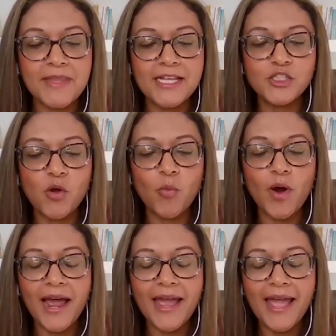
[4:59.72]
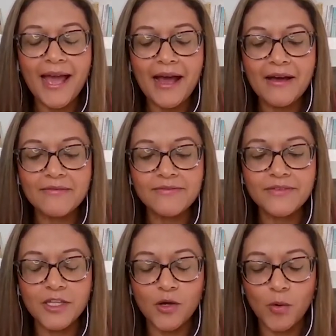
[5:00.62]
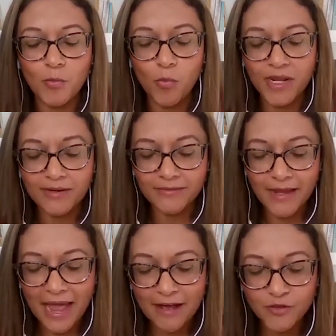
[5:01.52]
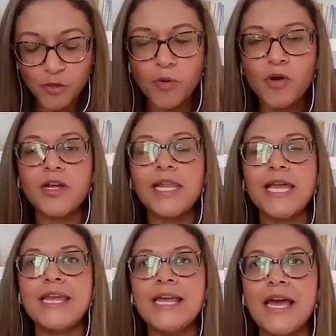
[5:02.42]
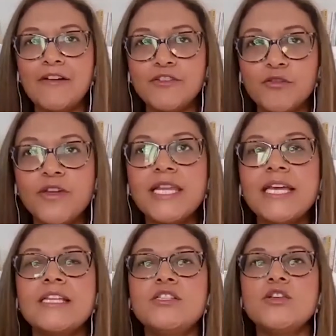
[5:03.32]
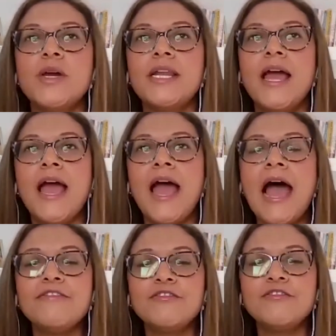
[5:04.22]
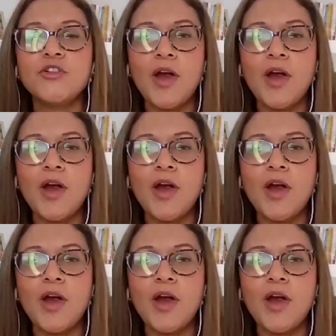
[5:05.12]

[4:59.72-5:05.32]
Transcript: so what I have, what after percolating, after feeling into it, after